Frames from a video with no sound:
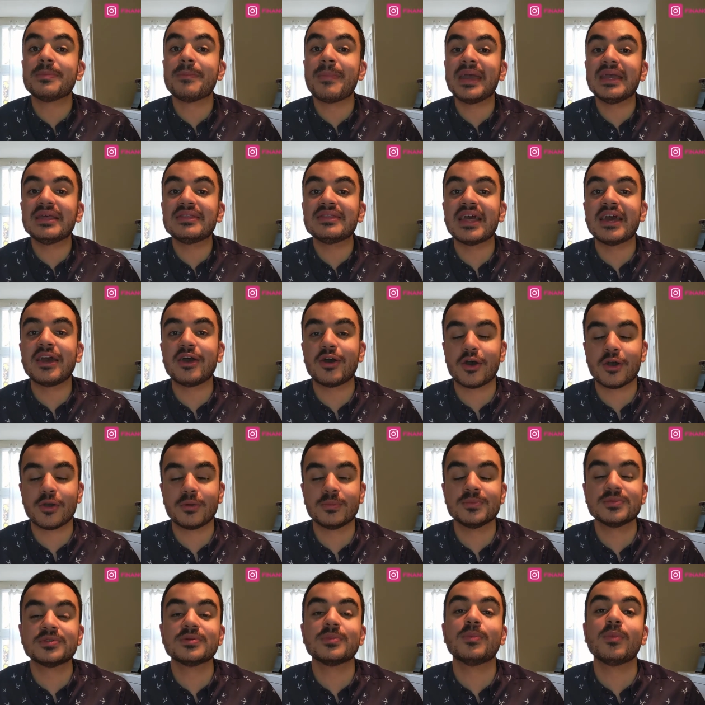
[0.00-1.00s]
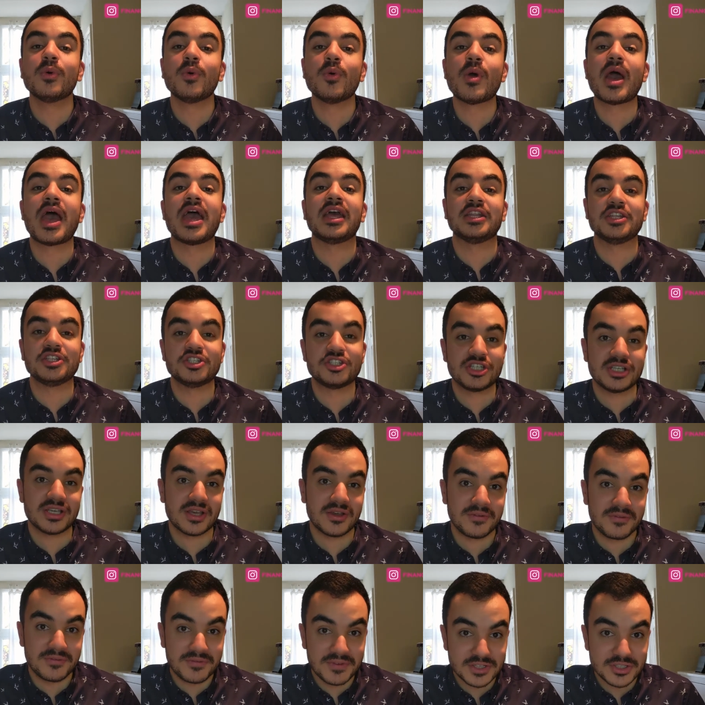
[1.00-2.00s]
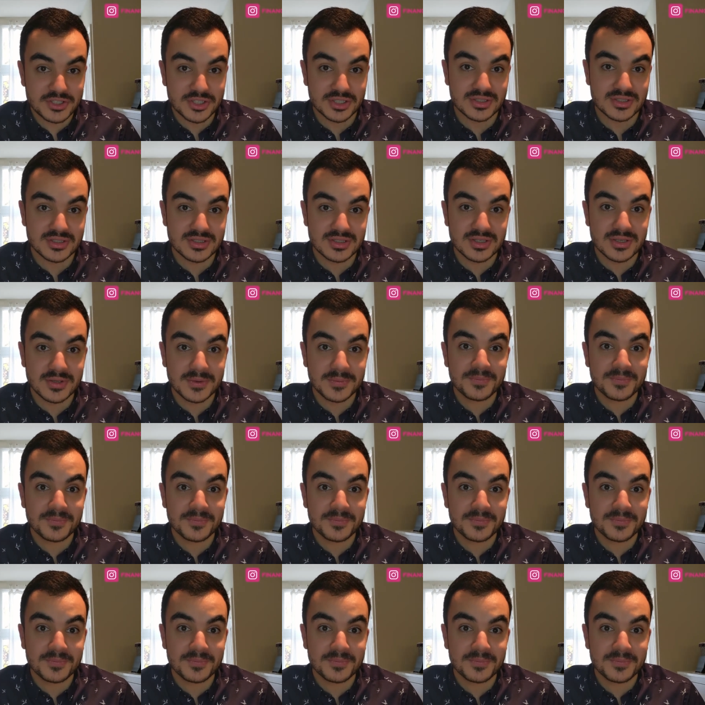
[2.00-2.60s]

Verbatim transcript: make their homes more energy efficient.